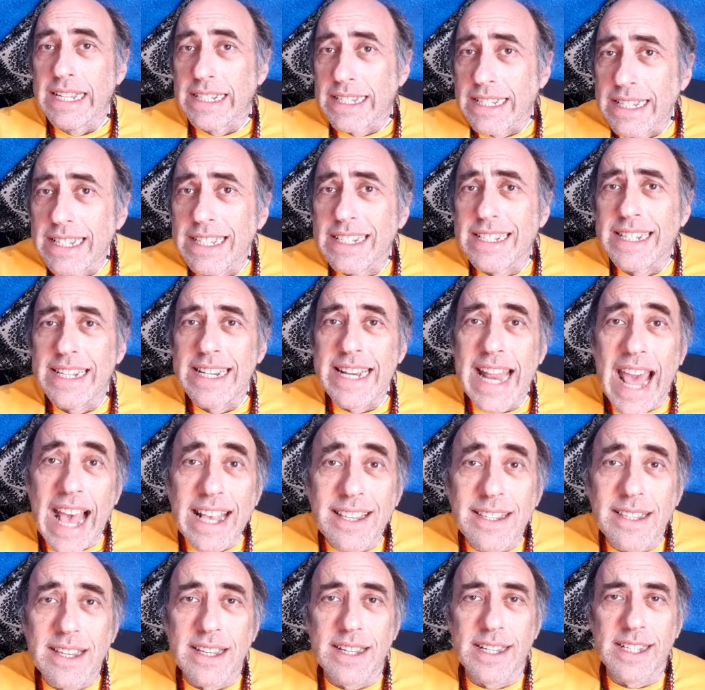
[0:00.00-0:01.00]
Did
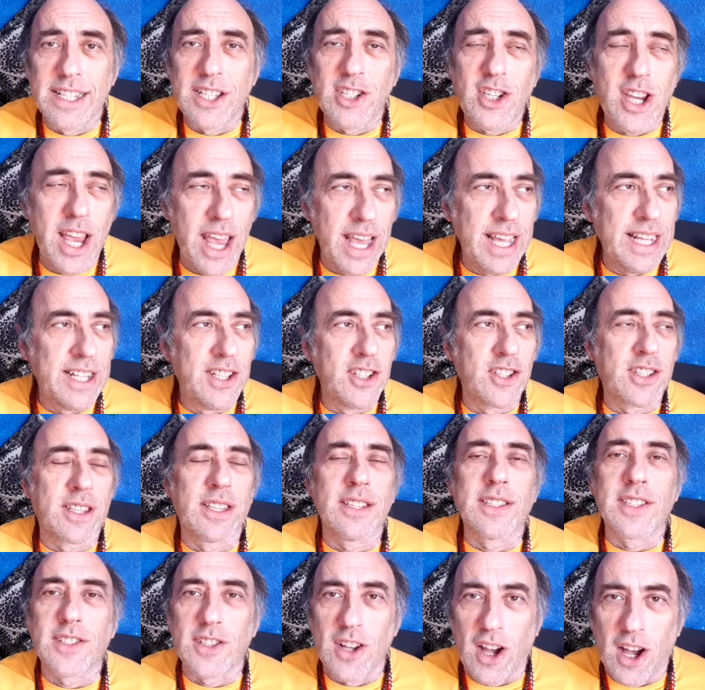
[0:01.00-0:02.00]
NASA change
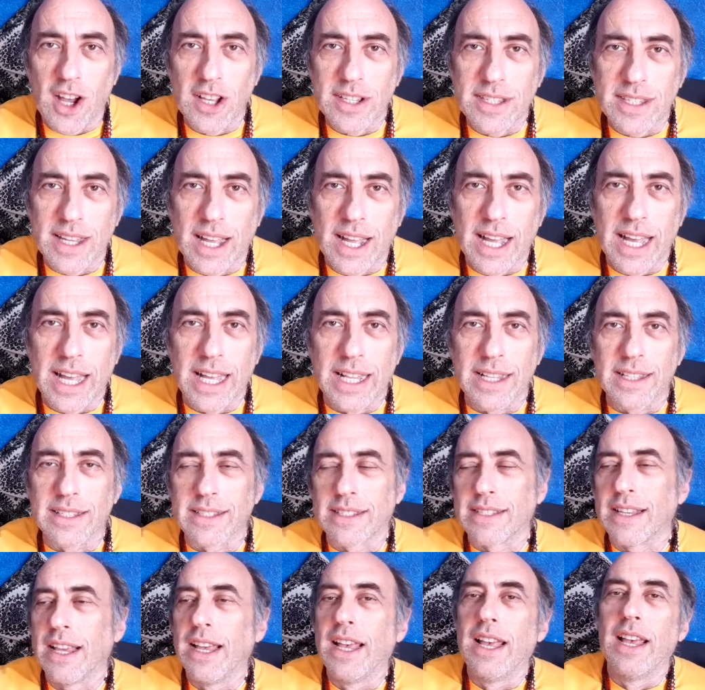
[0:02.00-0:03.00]
the star
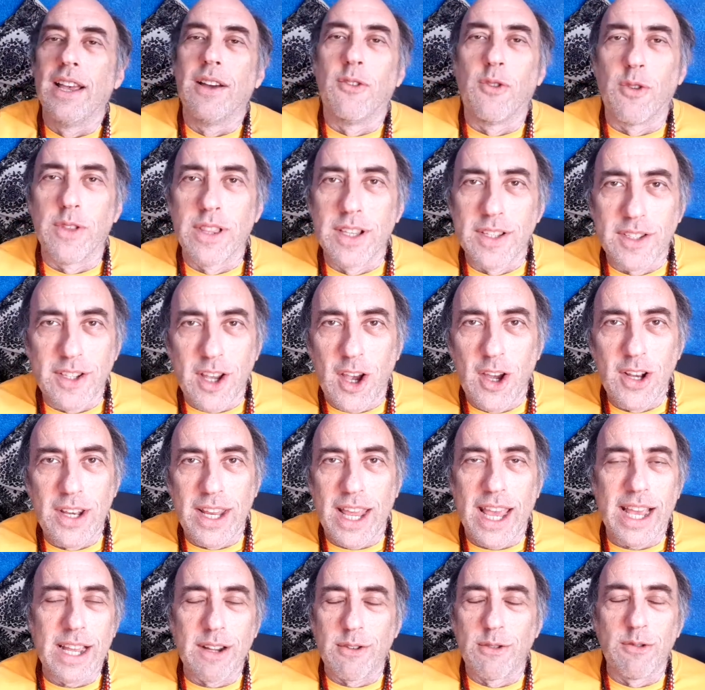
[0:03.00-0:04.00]
signs or the
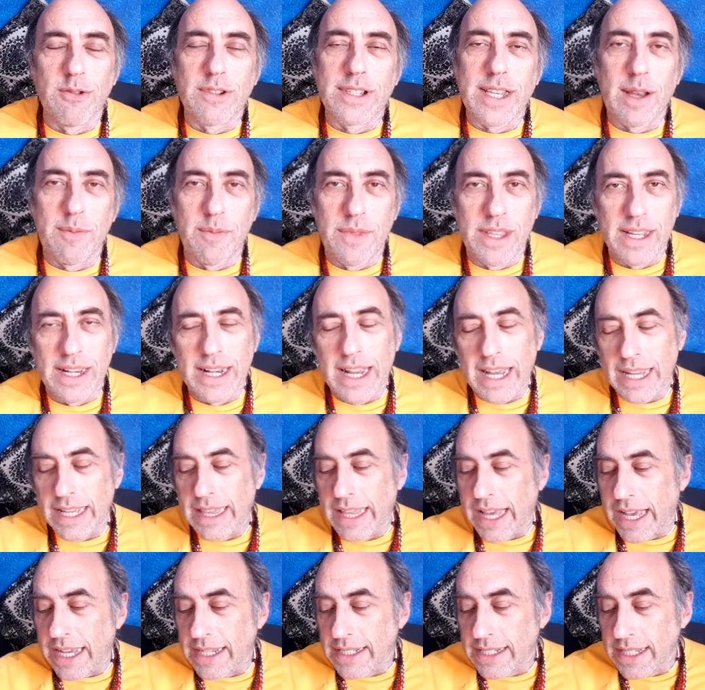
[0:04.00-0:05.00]
zodiac or something like
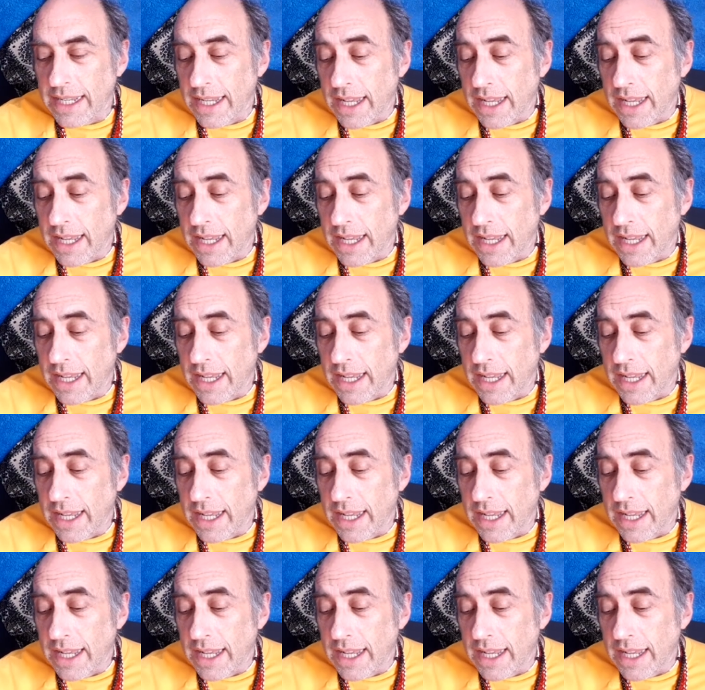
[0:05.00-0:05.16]
that?